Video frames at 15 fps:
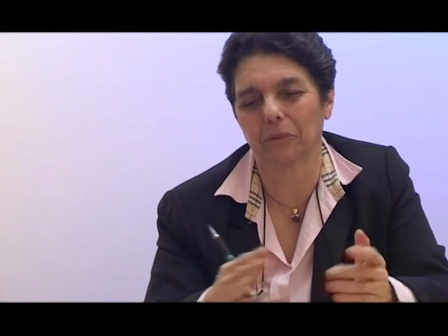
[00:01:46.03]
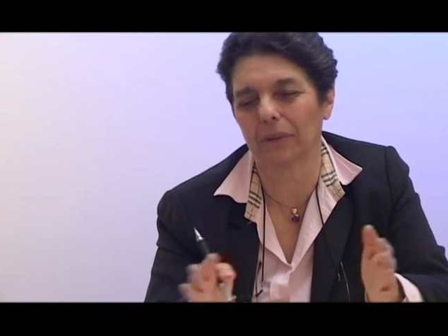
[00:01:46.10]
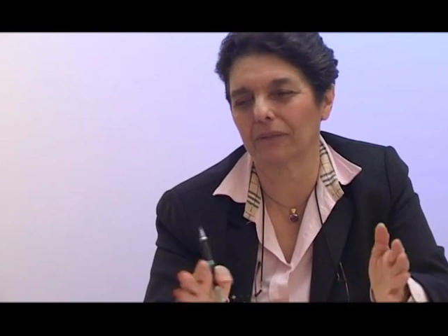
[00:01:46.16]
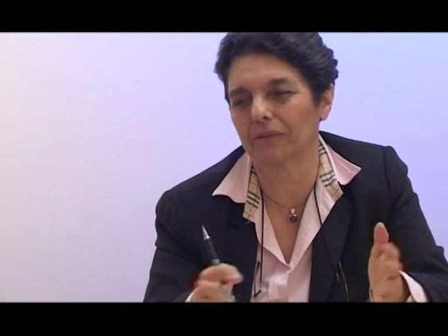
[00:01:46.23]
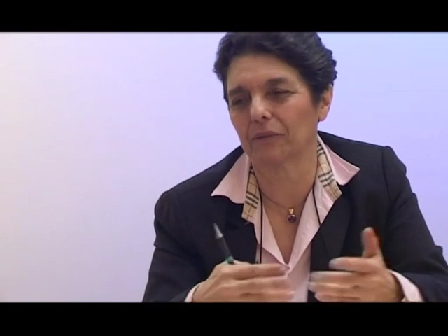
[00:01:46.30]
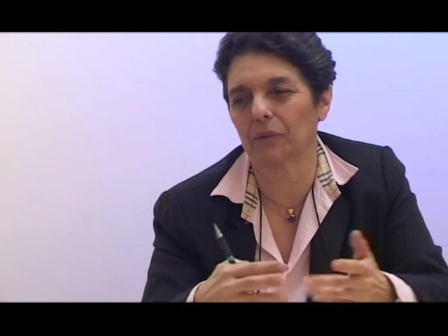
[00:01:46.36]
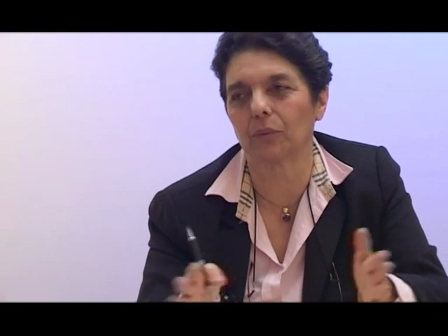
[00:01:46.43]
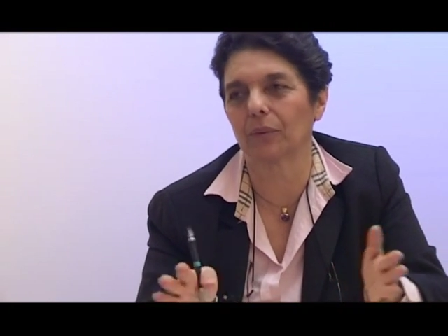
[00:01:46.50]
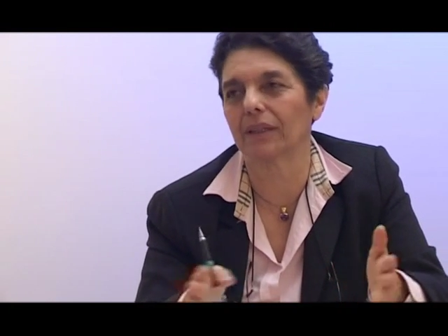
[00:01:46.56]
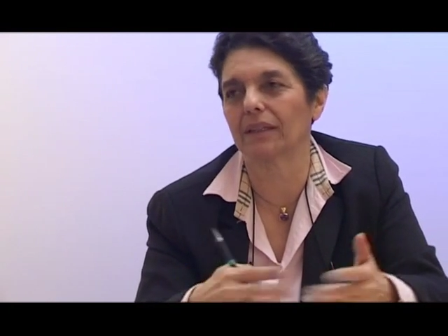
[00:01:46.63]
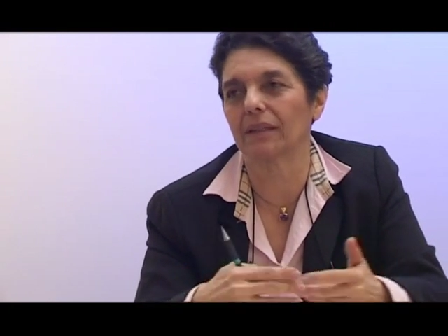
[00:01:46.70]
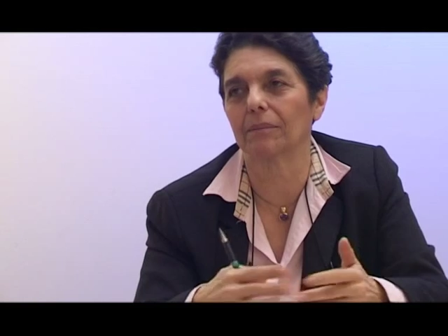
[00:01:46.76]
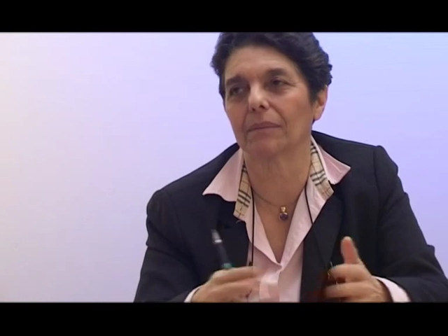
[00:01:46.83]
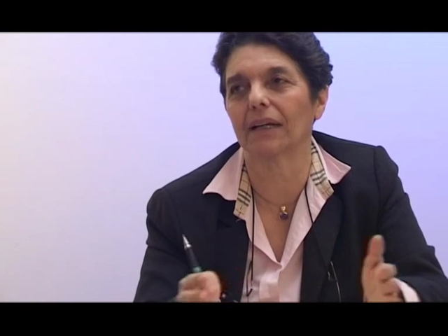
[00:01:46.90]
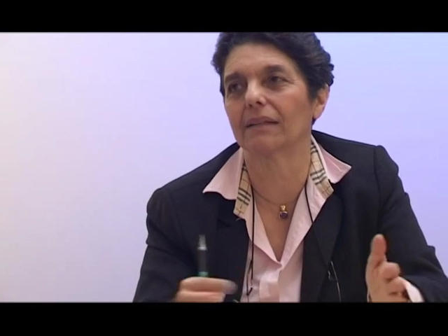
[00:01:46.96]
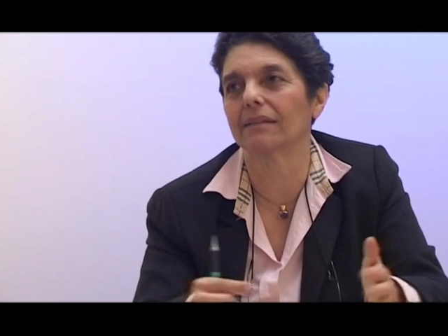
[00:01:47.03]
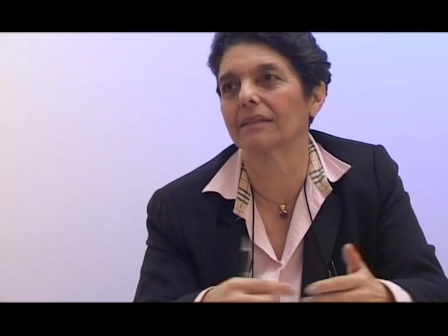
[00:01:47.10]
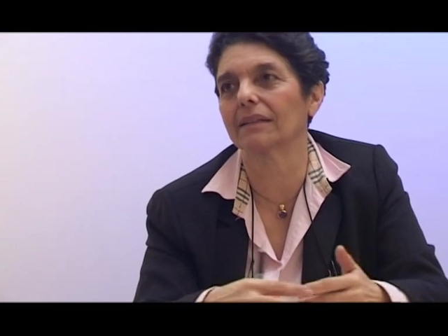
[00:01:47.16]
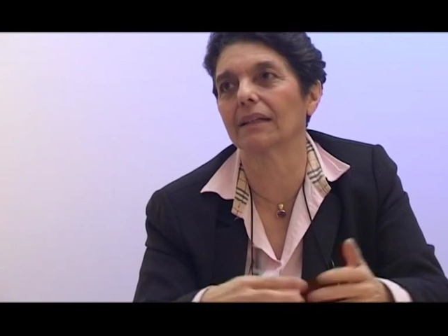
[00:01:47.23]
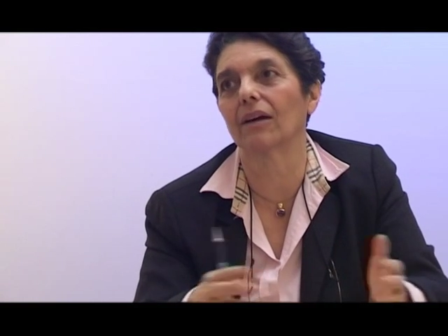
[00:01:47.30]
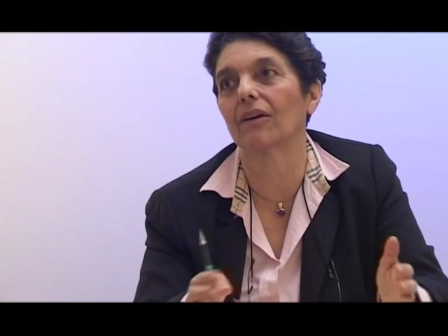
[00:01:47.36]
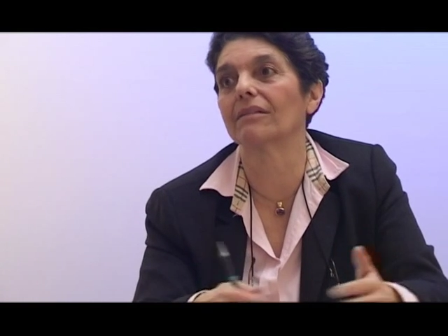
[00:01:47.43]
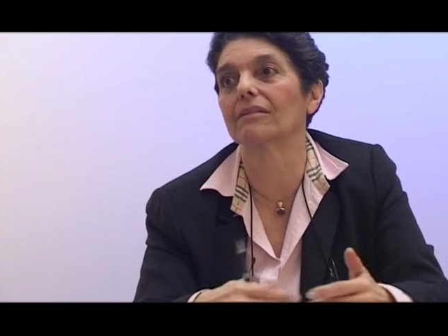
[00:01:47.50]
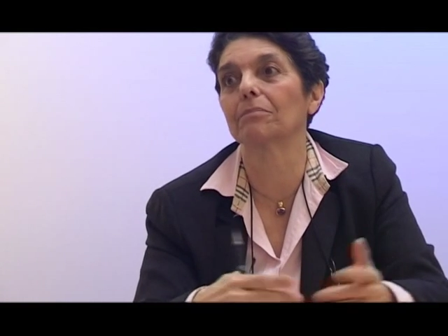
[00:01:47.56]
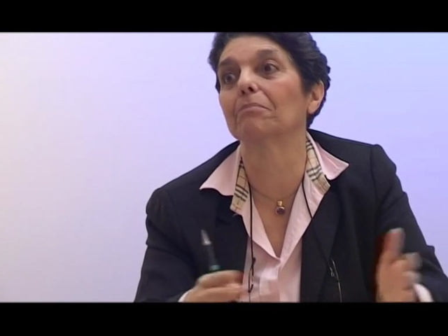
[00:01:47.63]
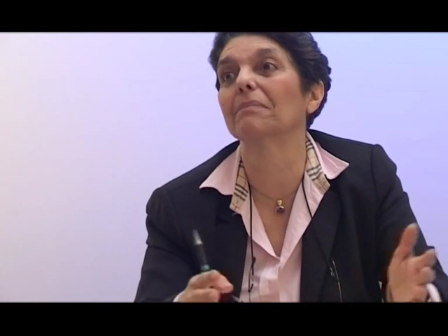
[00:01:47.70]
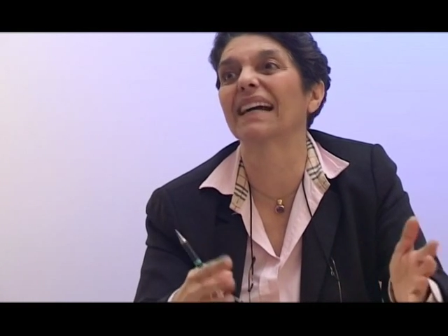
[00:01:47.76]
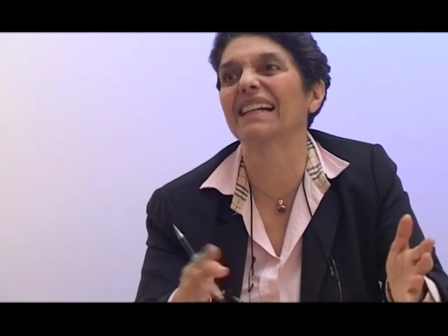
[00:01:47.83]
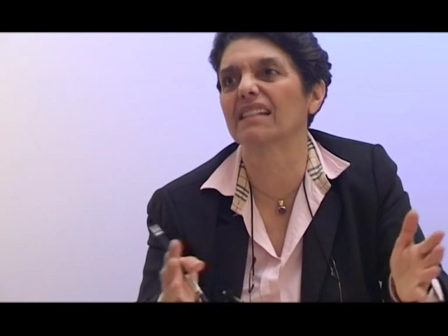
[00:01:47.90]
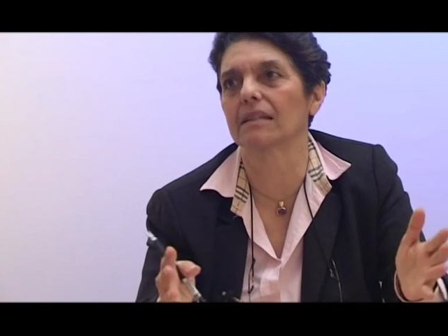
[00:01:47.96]
12 to 20 miles an hour
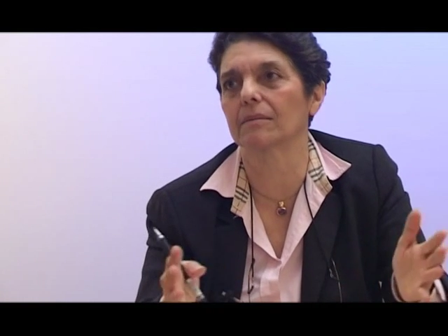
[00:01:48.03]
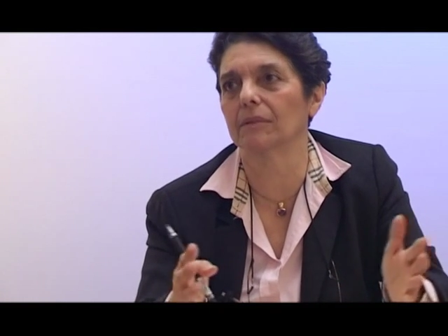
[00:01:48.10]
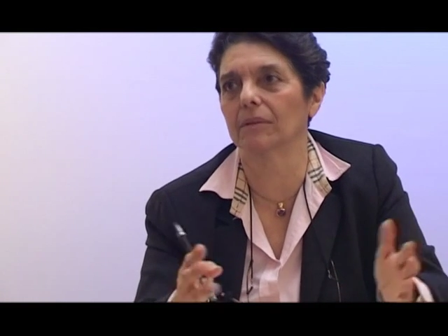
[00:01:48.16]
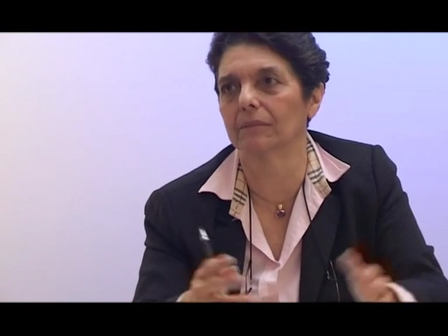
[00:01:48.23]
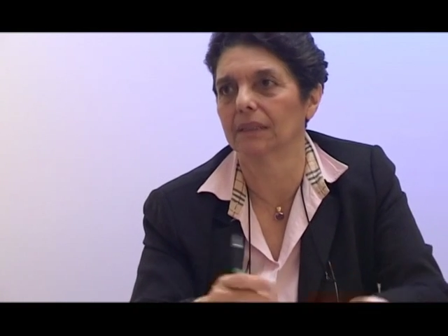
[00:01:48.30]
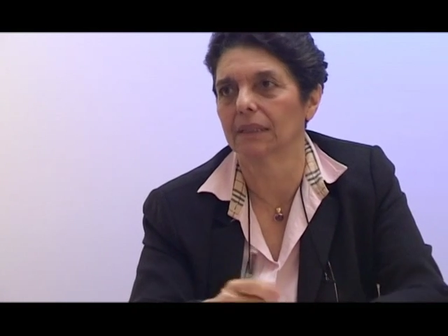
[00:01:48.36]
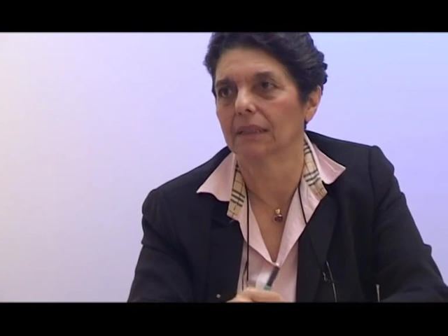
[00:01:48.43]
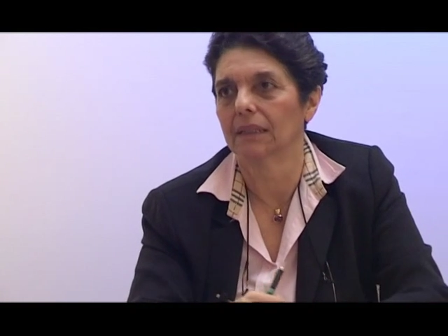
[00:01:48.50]
maximum.